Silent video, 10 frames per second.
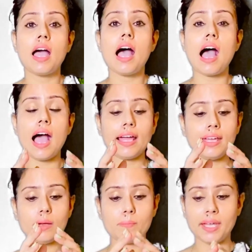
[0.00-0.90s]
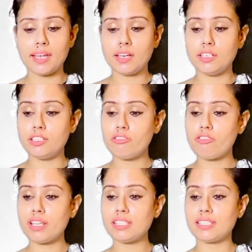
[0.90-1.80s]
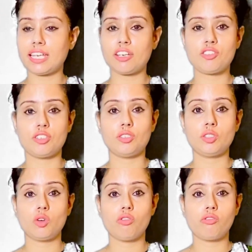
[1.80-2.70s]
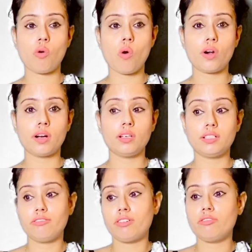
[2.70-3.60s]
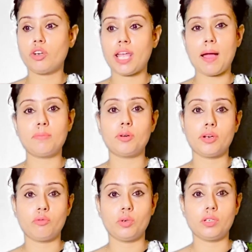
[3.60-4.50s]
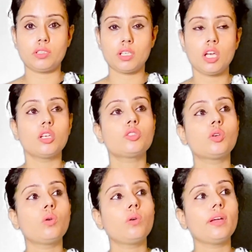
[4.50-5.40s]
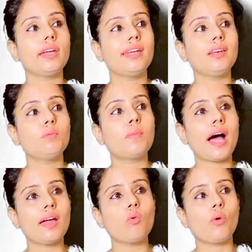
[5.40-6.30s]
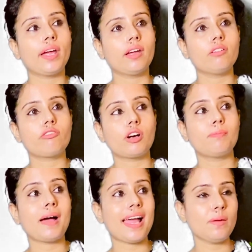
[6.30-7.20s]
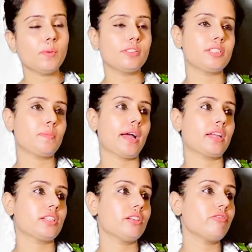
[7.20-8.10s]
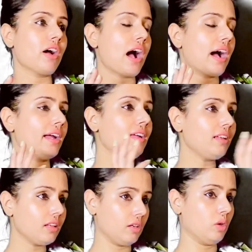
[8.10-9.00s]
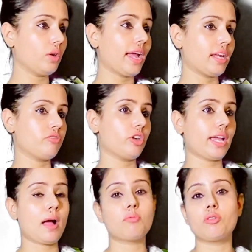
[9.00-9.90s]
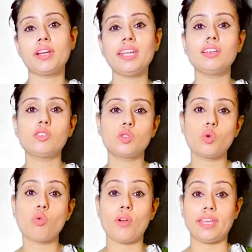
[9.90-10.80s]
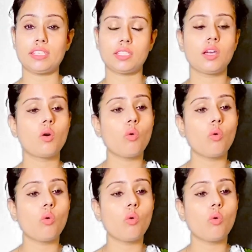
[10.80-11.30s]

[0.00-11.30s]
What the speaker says: I make different sections for different vocabulary words. So in my way, from my perspective, I look at vocabulary in two ways.